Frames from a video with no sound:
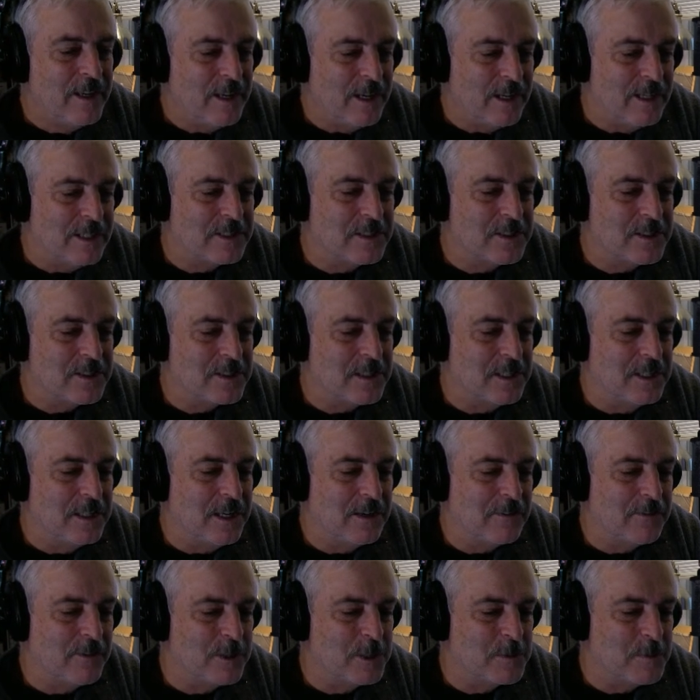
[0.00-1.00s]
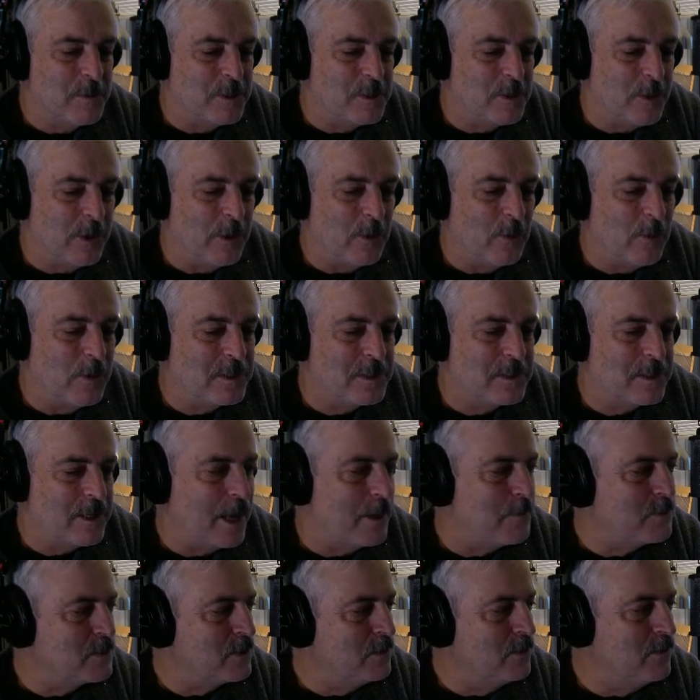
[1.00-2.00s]
It's just the difference between what's
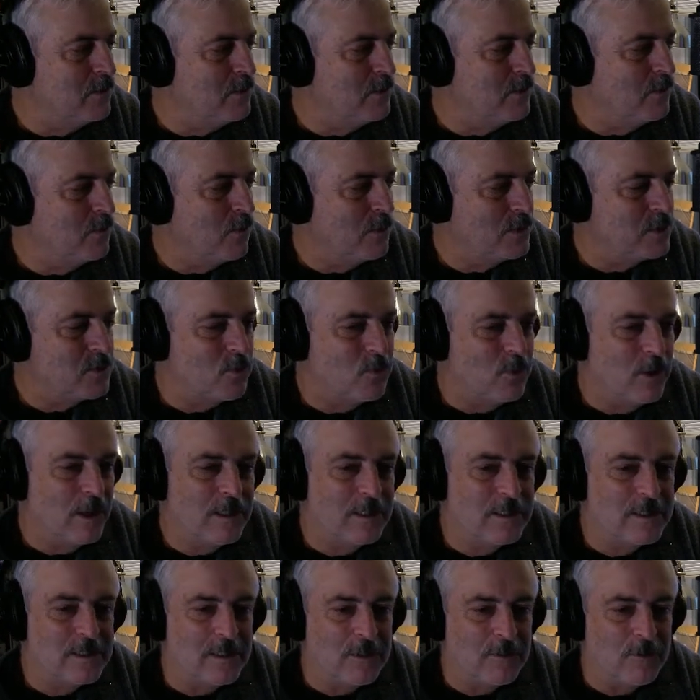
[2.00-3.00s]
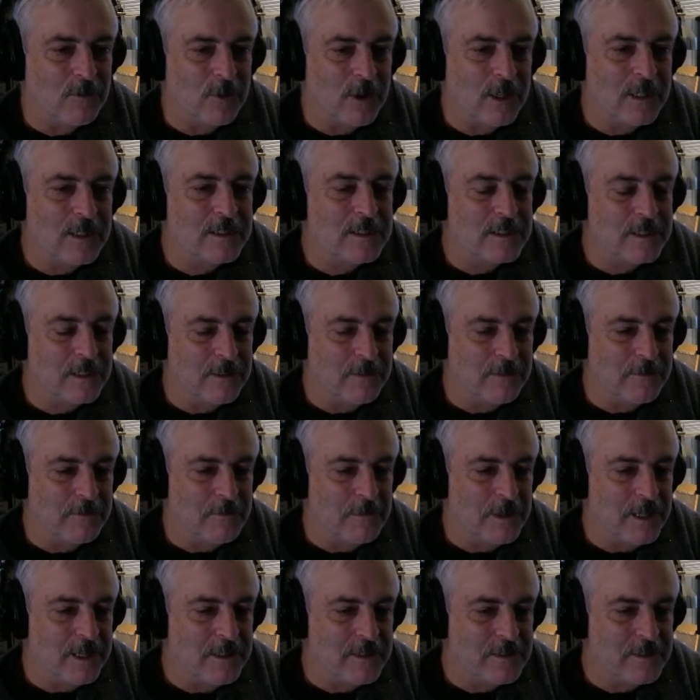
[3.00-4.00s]
absolute and what's relative. Relative
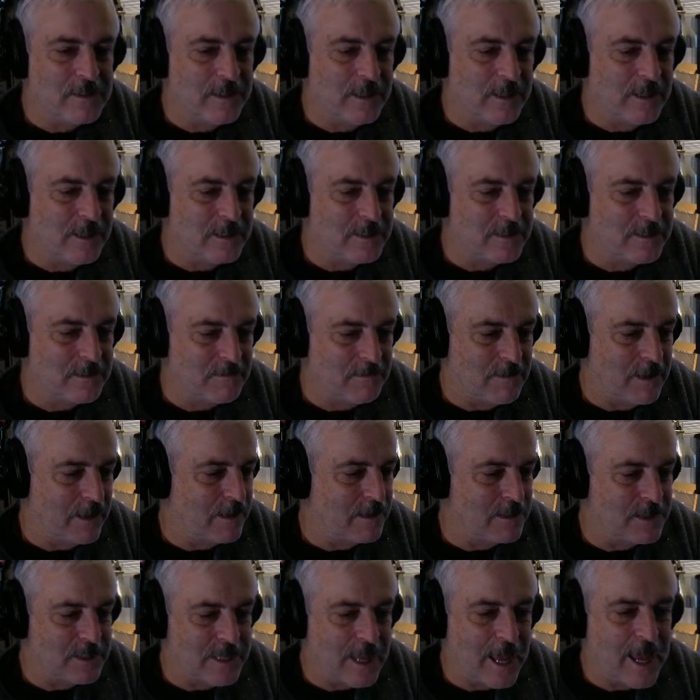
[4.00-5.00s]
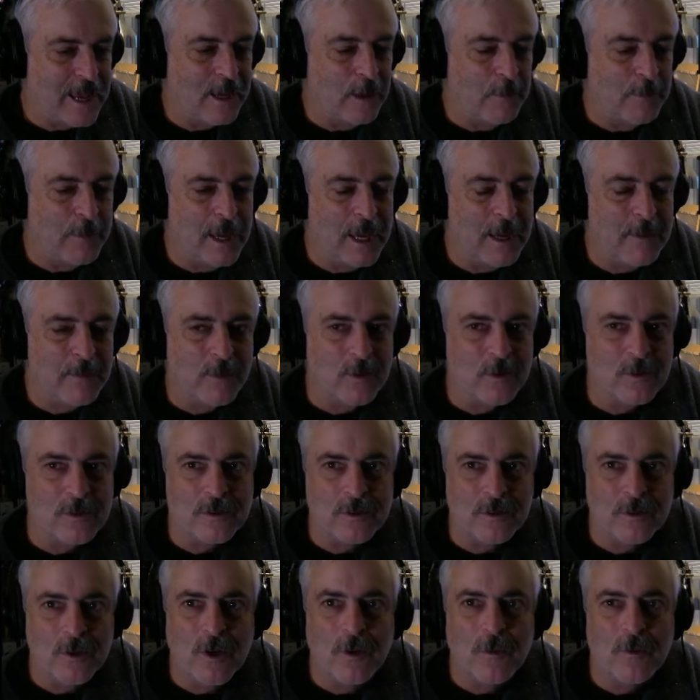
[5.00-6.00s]
means that it's like a stack of papers.
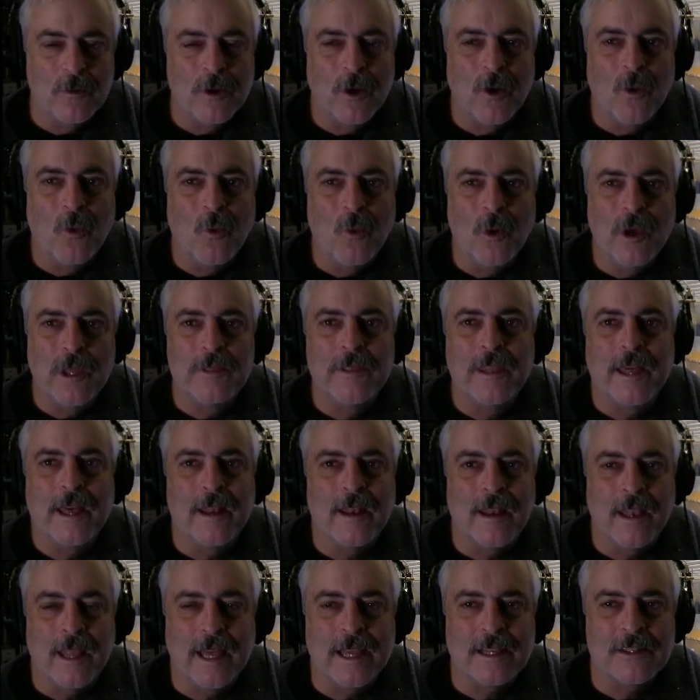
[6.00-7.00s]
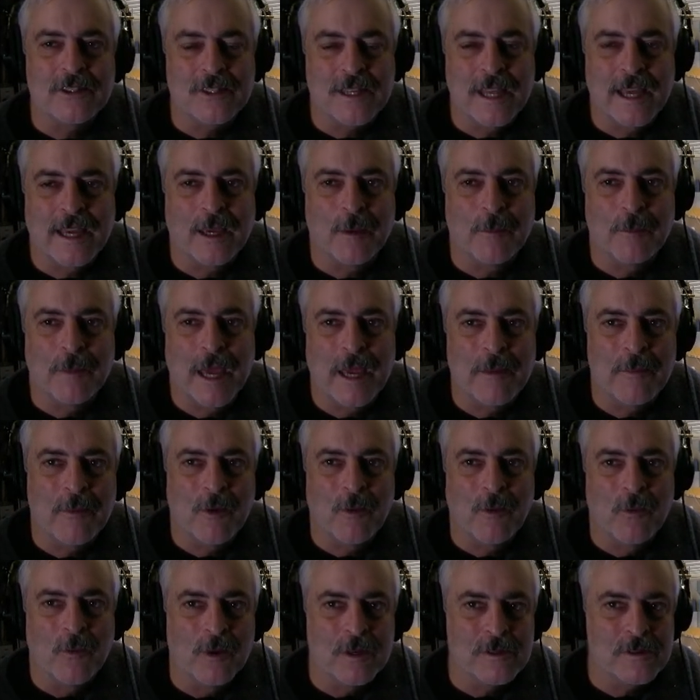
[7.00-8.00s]
You don't know when that last stack of paper
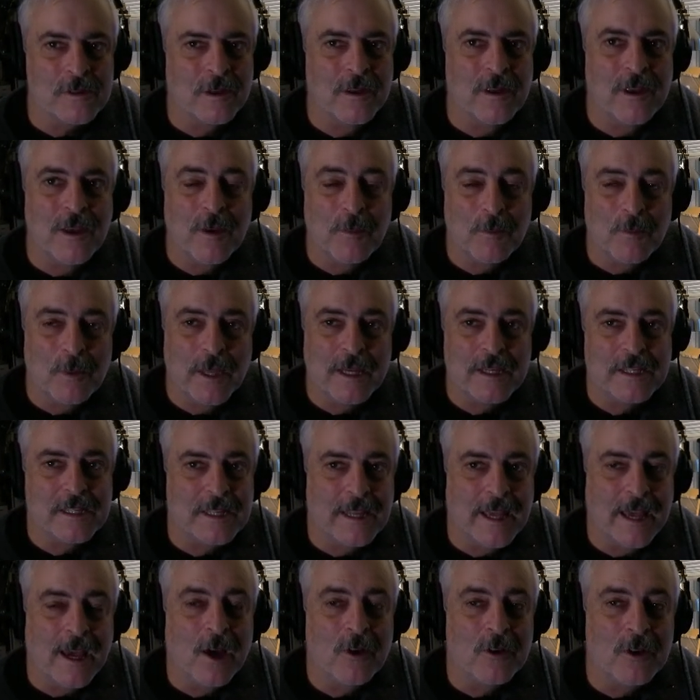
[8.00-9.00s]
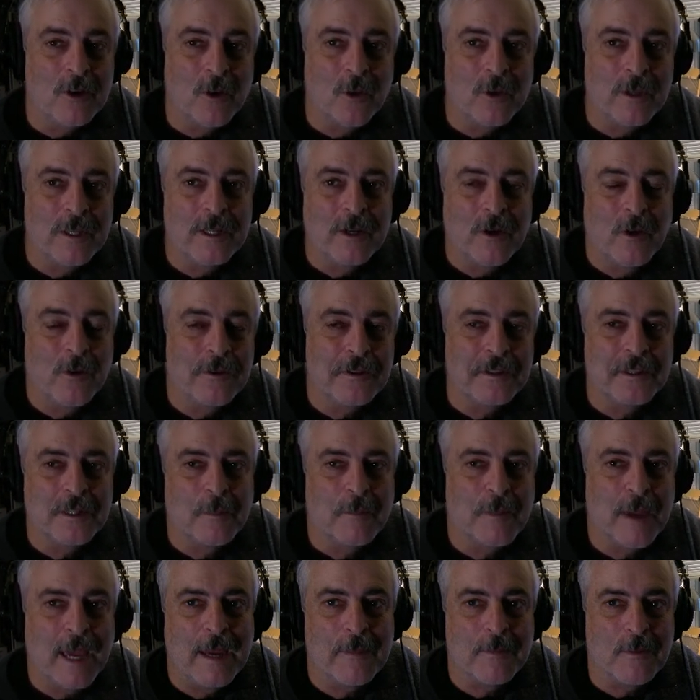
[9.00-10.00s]
was placed down. You only know that the
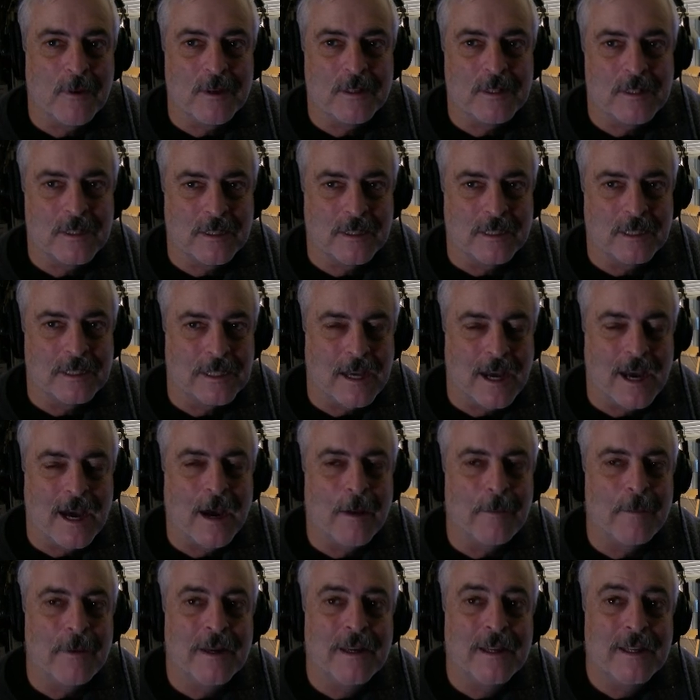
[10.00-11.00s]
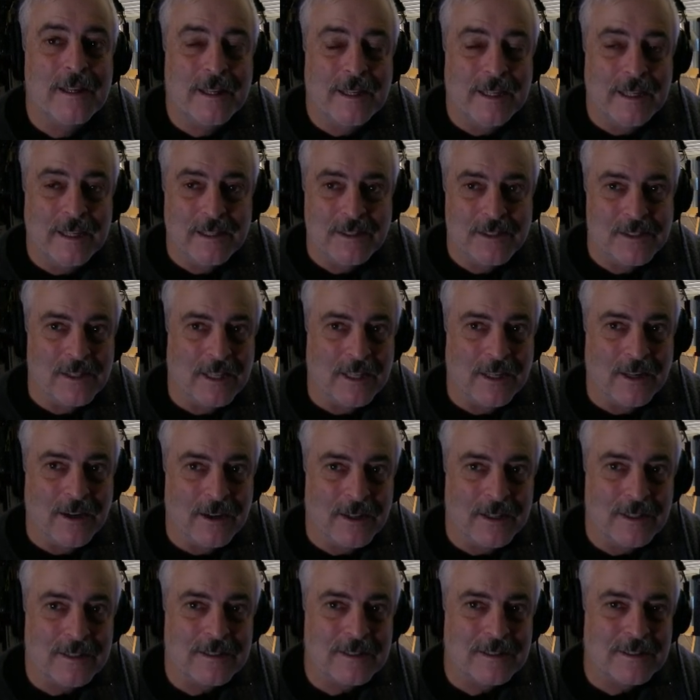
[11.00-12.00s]
paper that's at the top is the
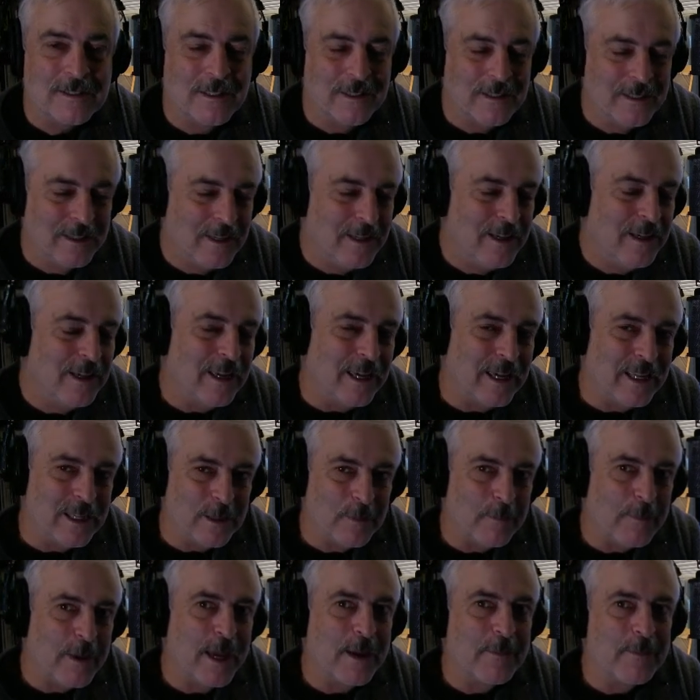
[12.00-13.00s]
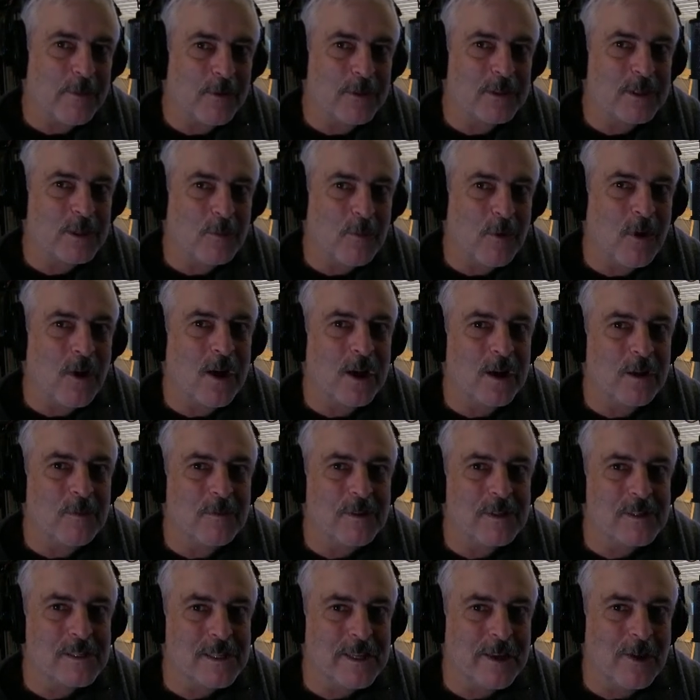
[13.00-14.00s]
youngest and the paper at the bottom
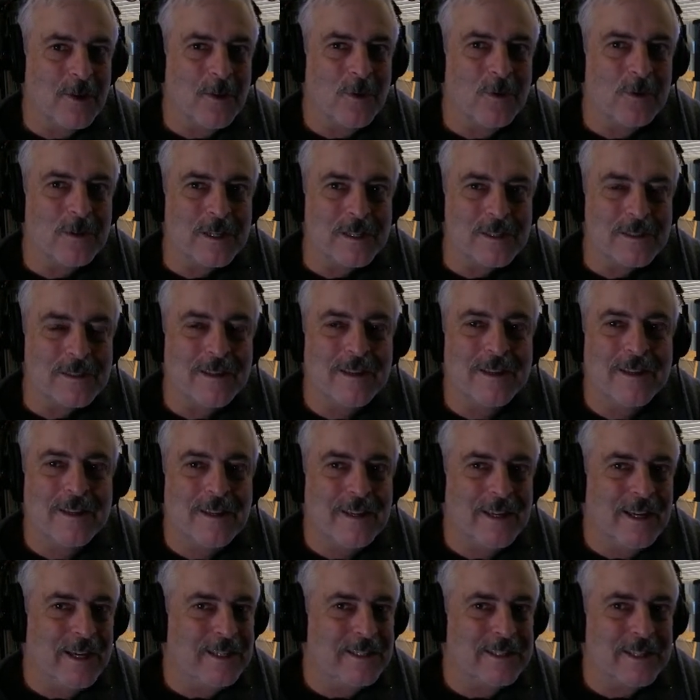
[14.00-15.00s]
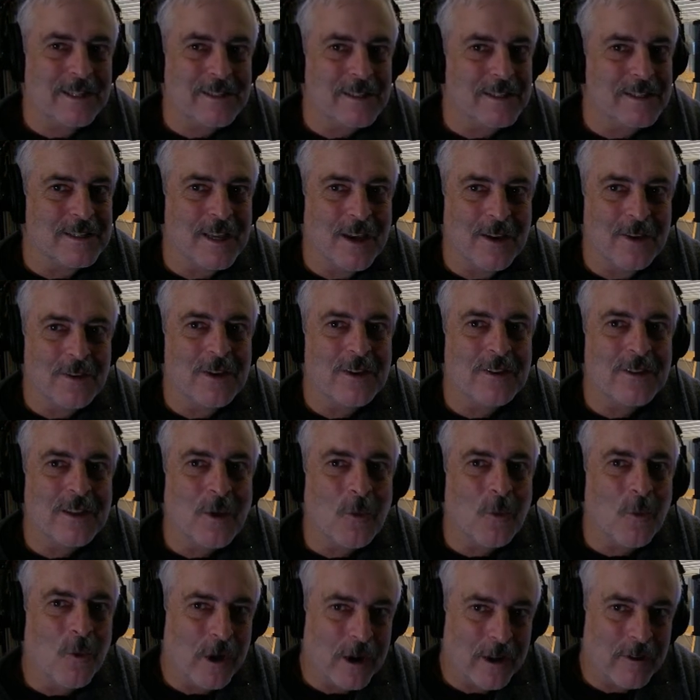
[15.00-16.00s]
is the oldest. It doesn't tell you that
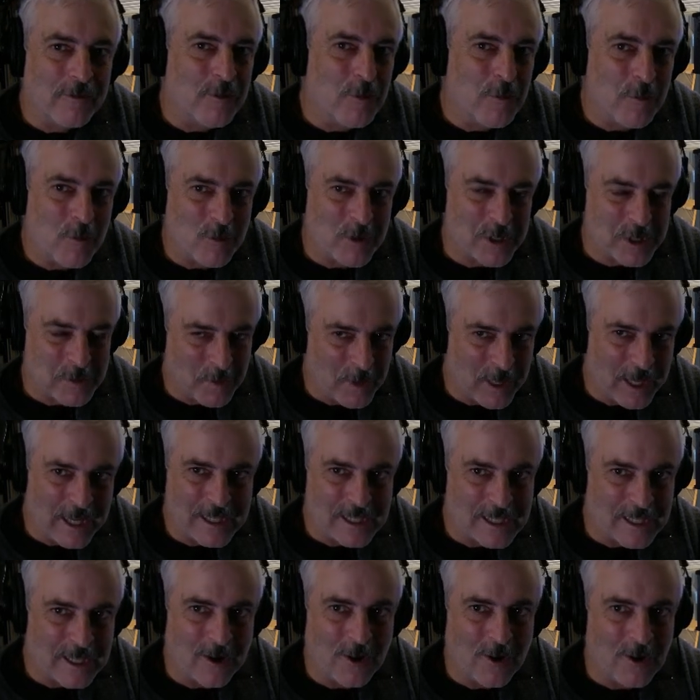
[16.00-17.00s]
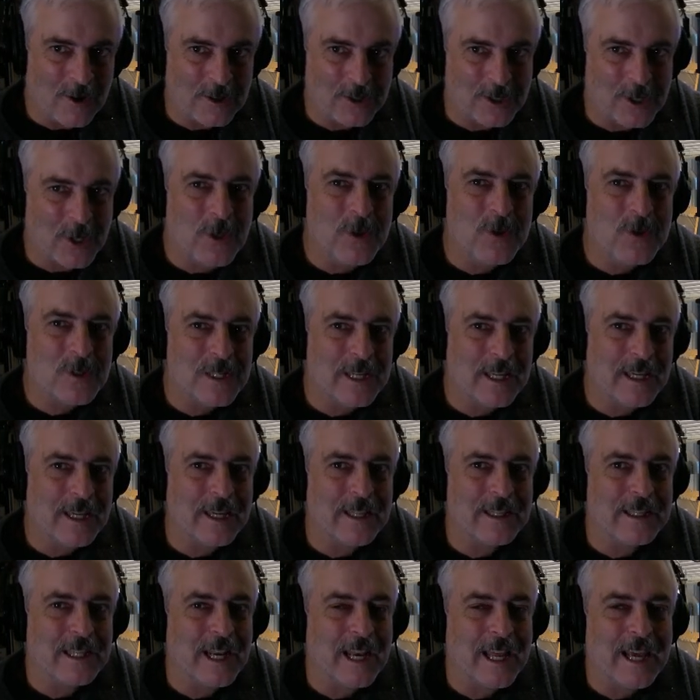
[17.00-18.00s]
one of them was placed there on Tuesday
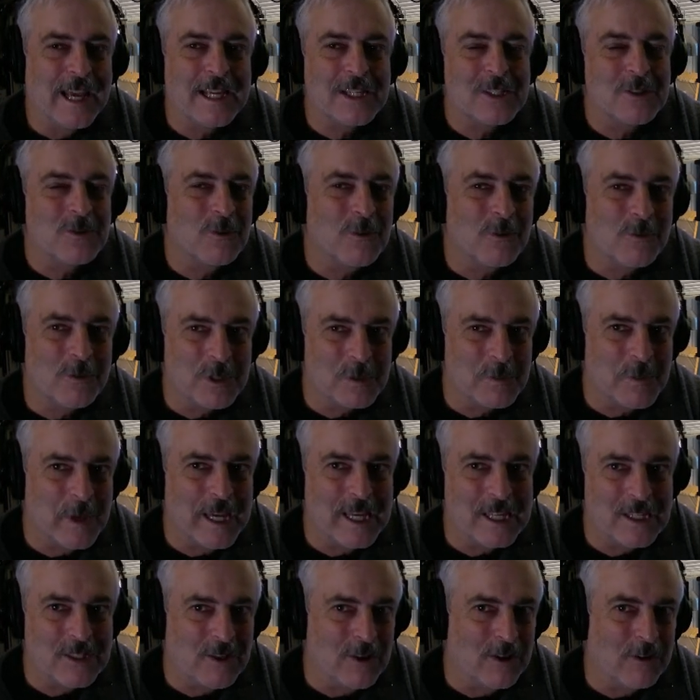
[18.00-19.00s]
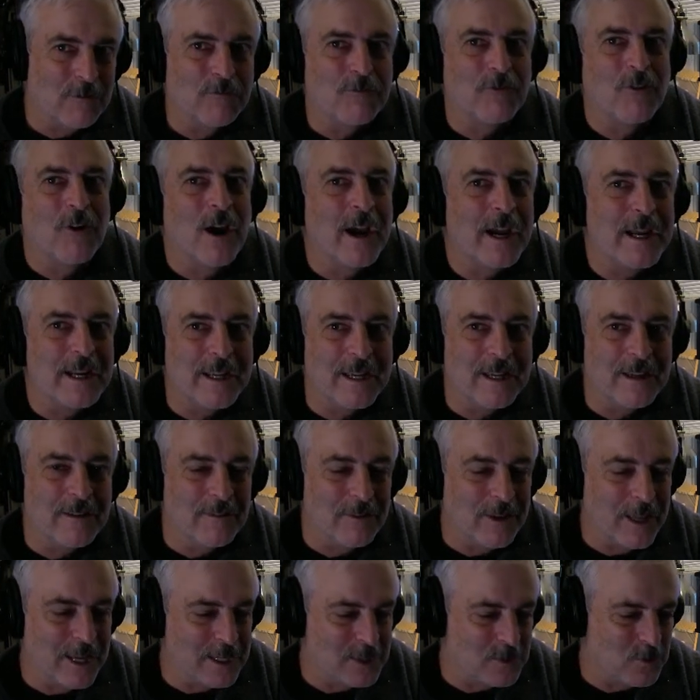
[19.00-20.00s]
and the last one was placed on Friday of
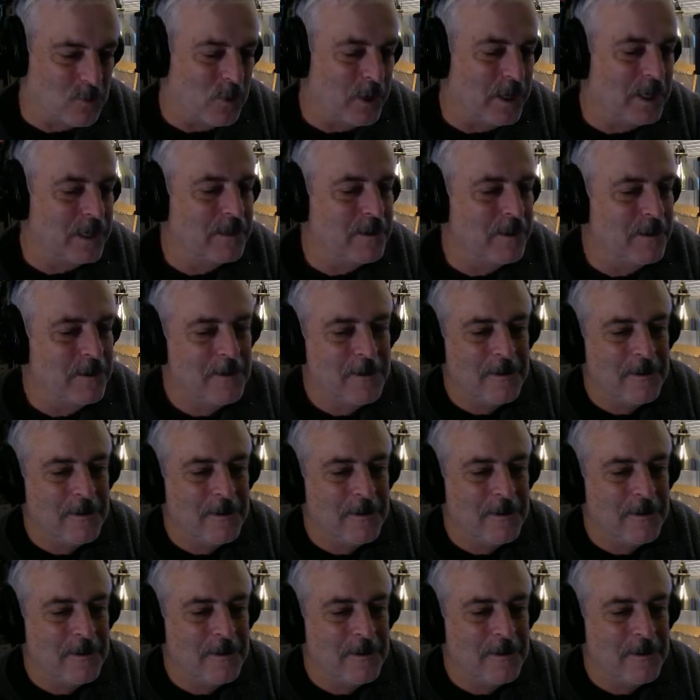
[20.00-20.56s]
last week.